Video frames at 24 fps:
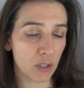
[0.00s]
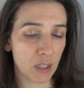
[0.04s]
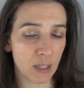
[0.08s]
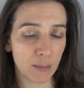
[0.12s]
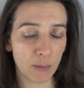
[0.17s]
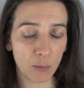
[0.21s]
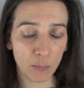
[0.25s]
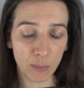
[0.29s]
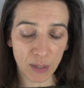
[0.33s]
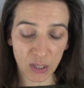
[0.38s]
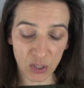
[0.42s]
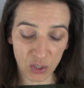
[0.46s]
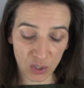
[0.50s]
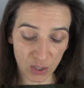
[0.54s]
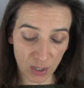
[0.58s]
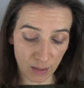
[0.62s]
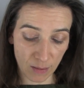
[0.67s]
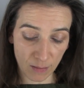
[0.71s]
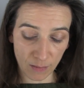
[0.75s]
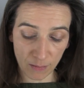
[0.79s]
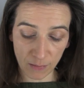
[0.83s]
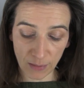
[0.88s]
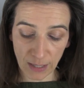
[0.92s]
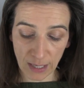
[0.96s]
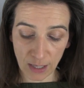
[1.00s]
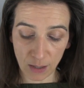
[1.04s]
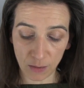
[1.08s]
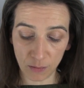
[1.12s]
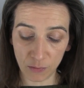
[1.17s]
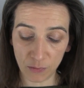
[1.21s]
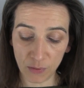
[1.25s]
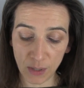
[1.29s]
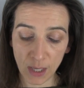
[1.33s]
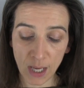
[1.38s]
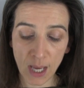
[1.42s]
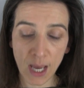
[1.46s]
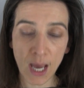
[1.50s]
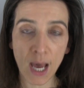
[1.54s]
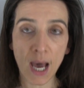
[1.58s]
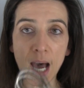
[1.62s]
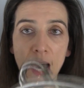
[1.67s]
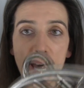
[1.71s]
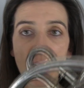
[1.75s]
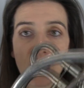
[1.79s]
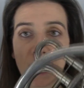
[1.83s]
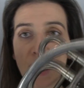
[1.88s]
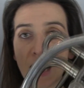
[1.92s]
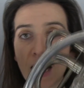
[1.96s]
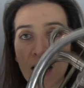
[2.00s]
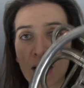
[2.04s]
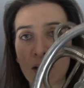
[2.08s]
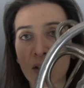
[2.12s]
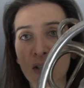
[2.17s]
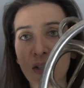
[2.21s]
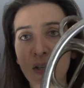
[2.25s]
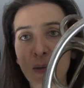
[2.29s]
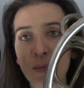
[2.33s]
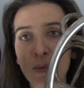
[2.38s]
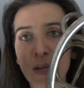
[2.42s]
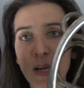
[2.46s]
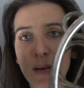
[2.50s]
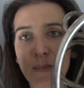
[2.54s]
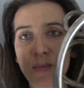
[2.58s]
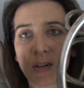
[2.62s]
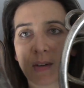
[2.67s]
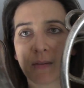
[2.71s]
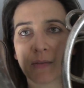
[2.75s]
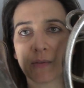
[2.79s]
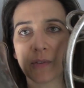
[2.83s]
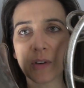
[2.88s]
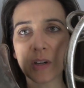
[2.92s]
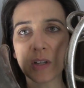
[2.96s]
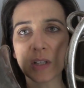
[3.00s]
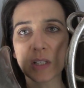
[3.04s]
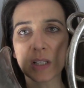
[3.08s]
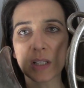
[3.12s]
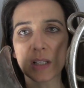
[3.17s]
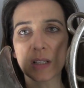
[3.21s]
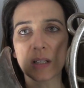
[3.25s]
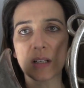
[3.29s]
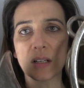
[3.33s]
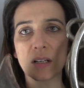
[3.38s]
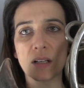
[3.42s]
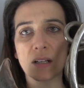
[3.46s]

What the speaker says: the double piston valve, and sometimes at first